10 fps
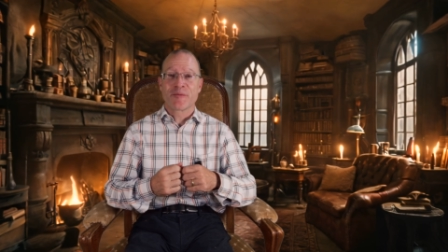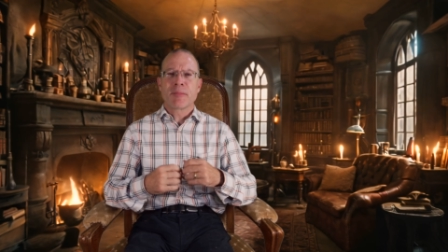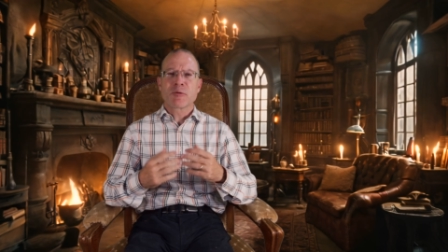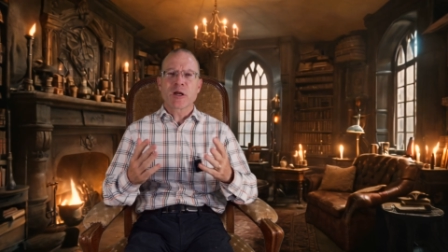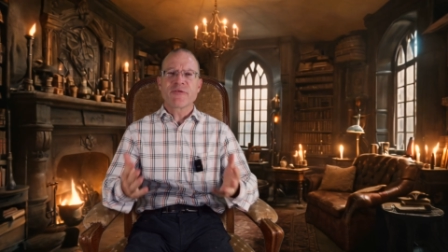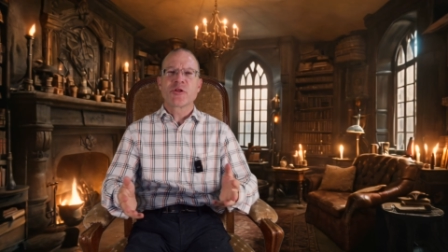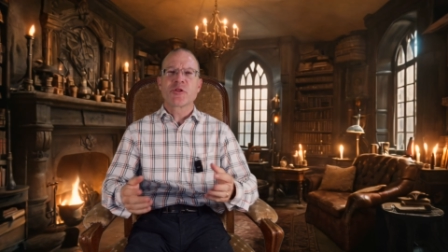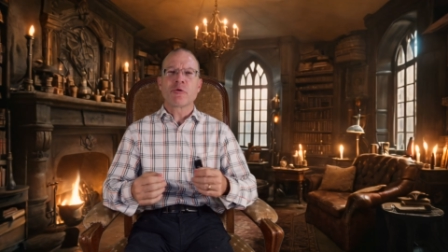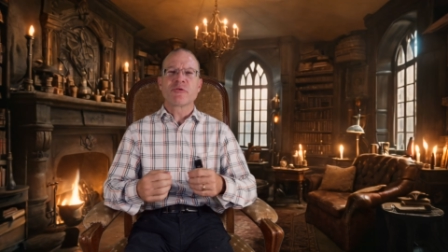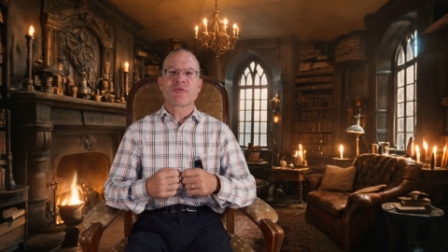But what if you
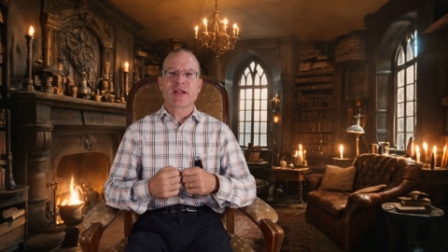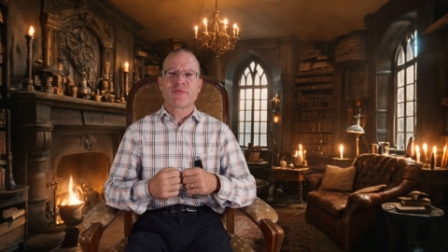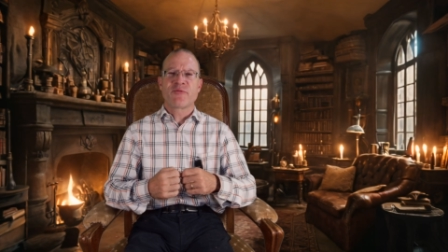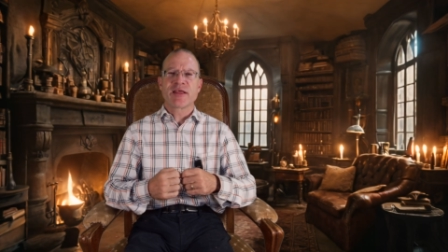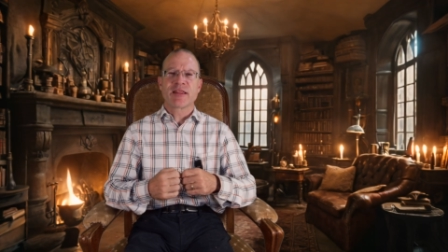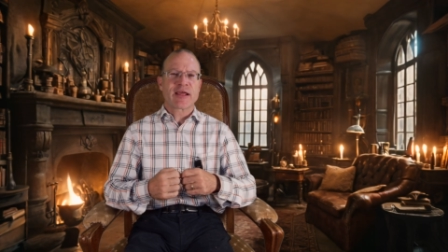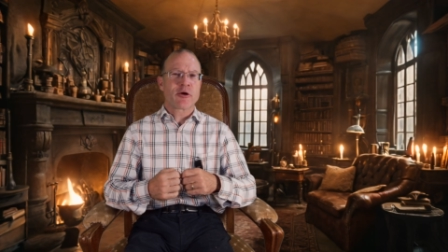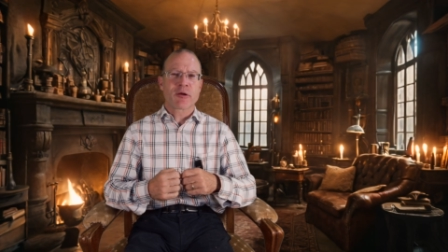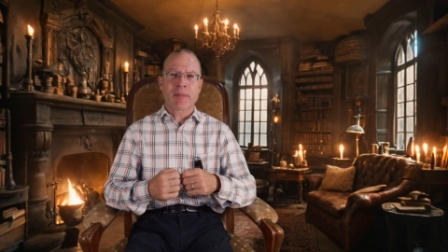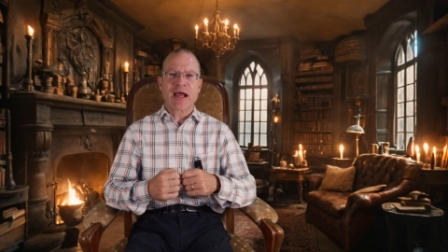don't really feel like
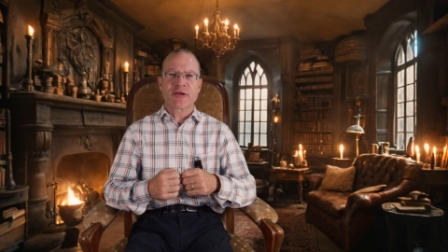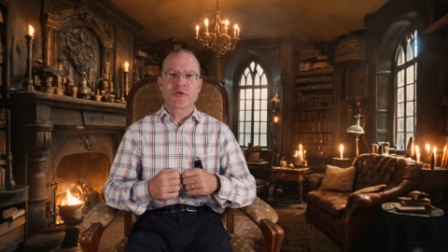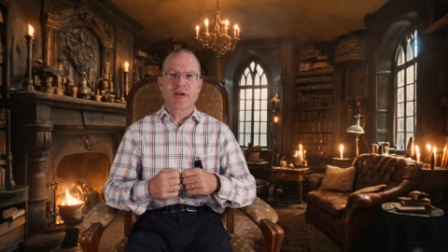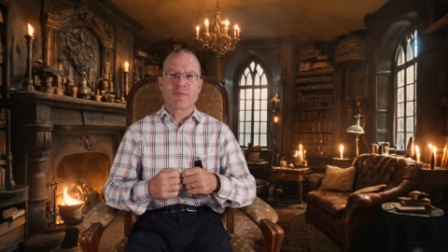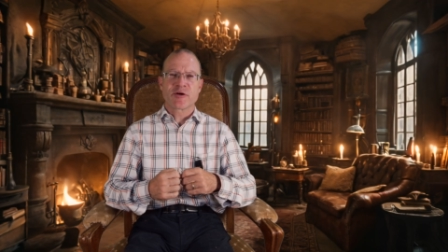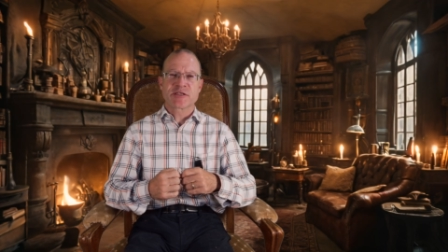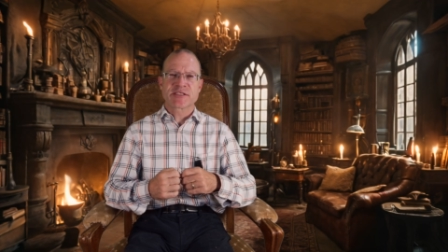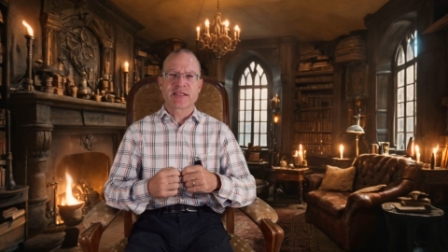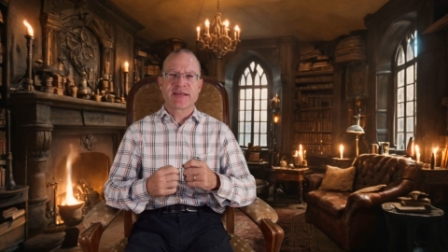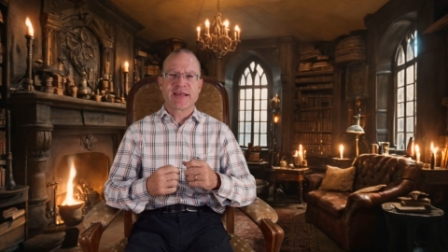going back to
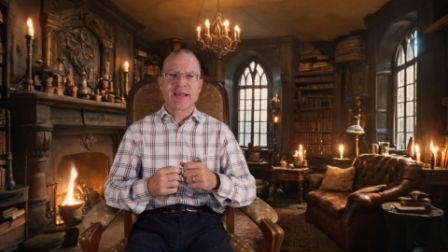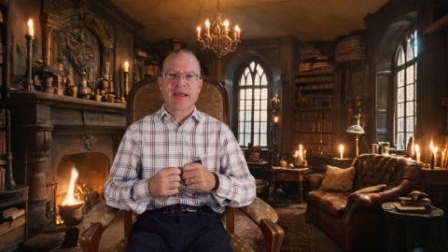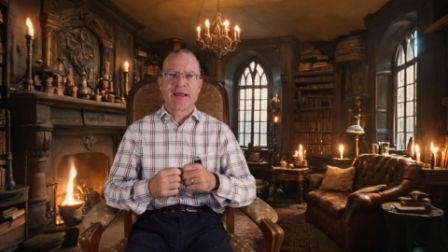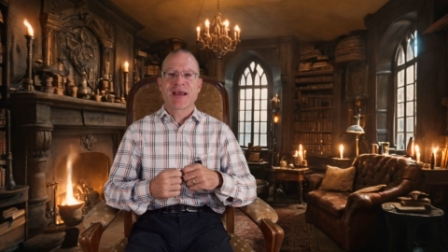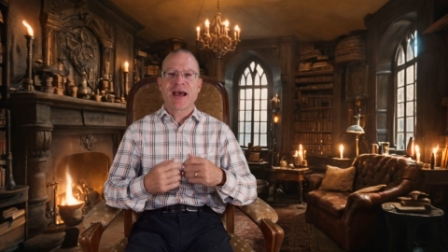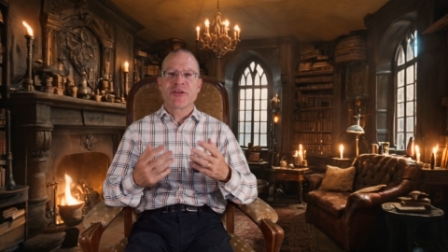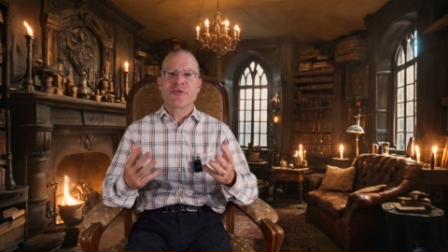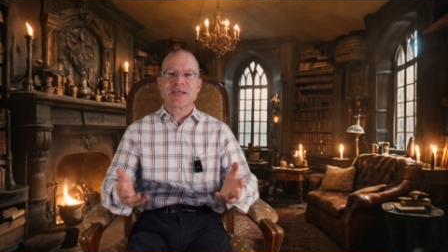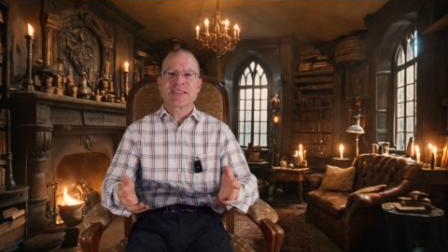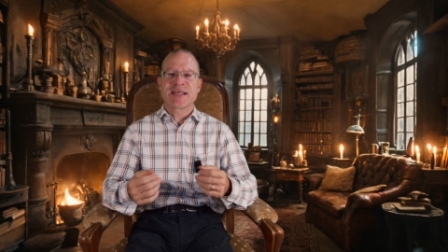university and
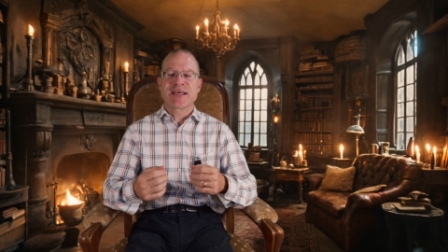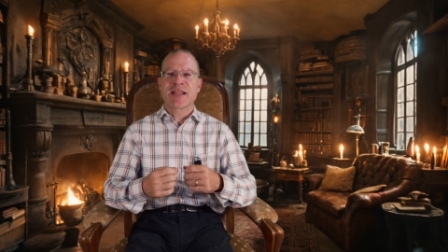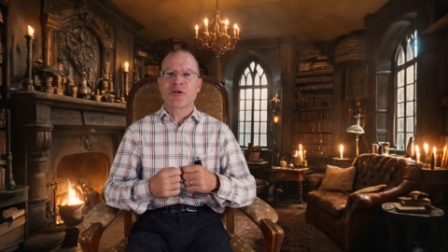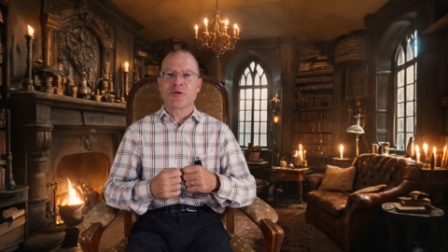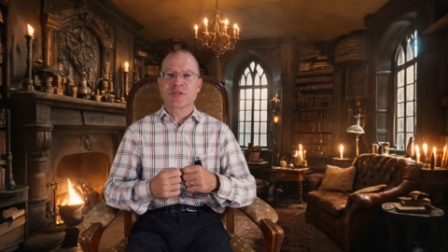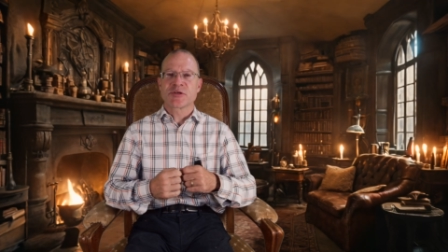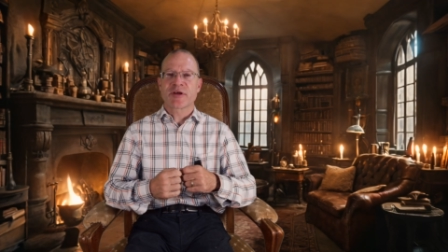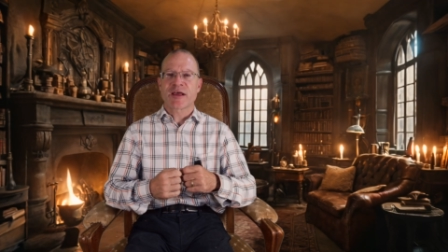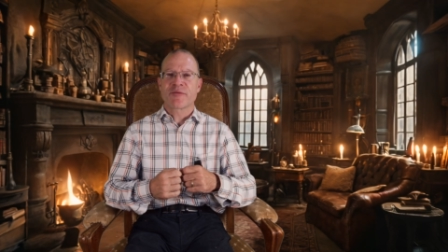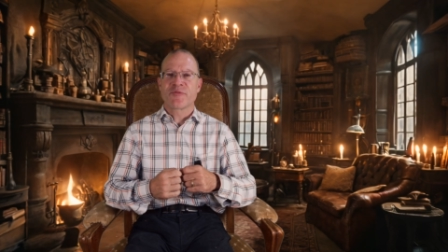you, as stated, also
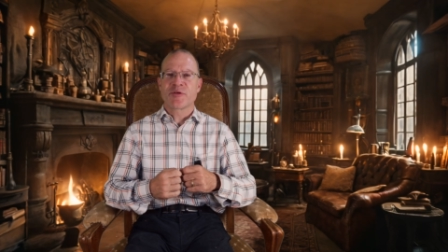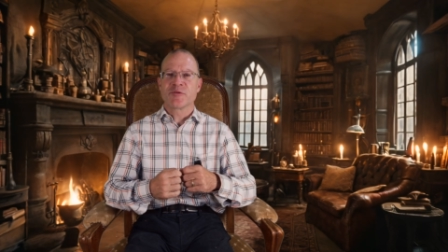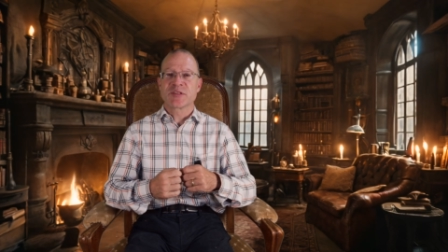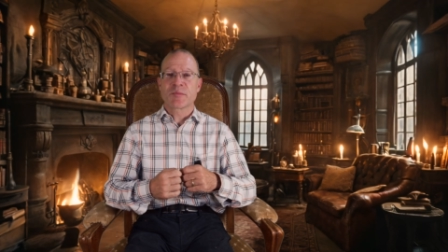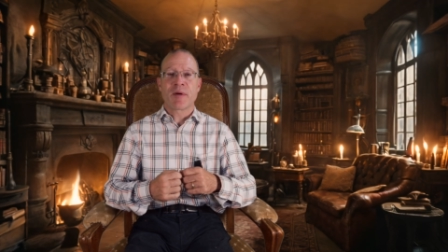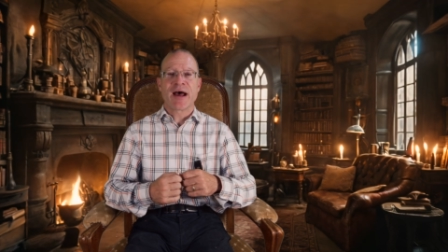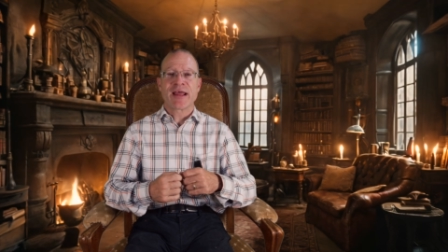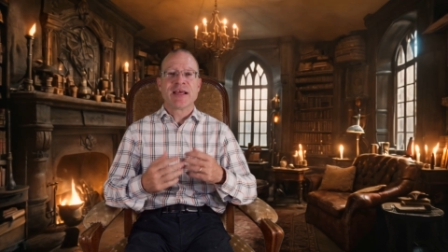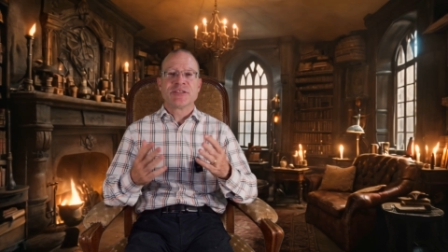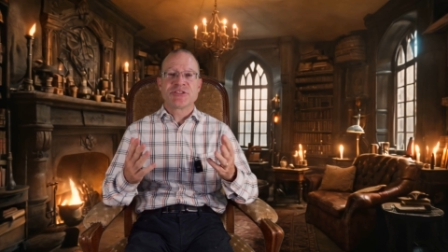get confused by
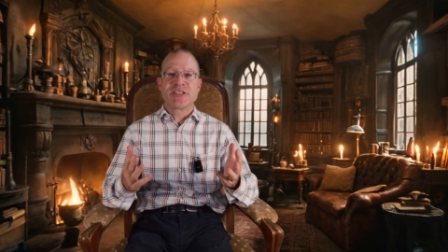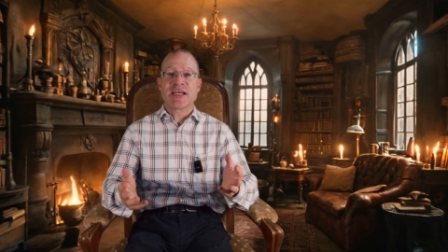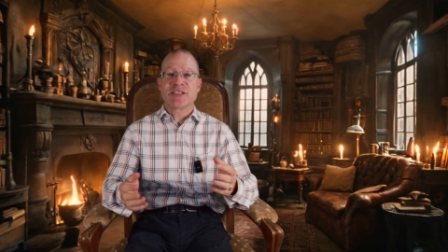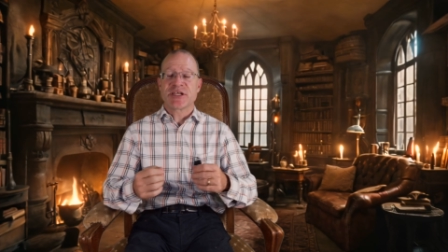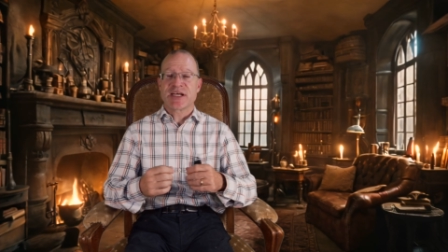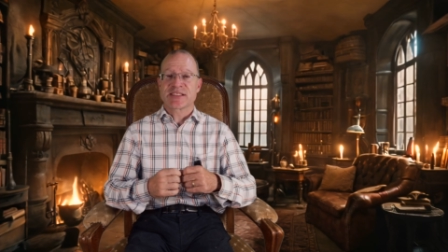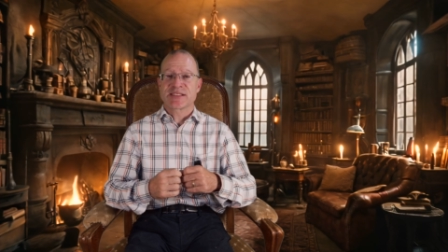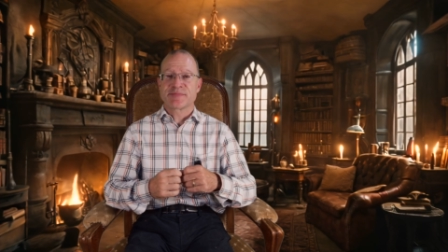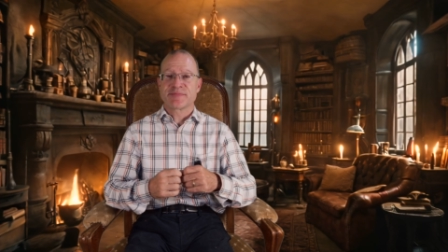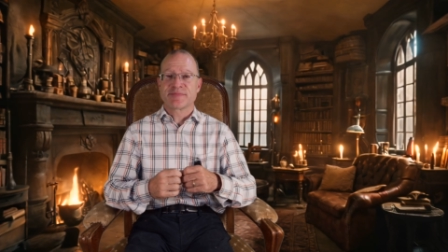G H S?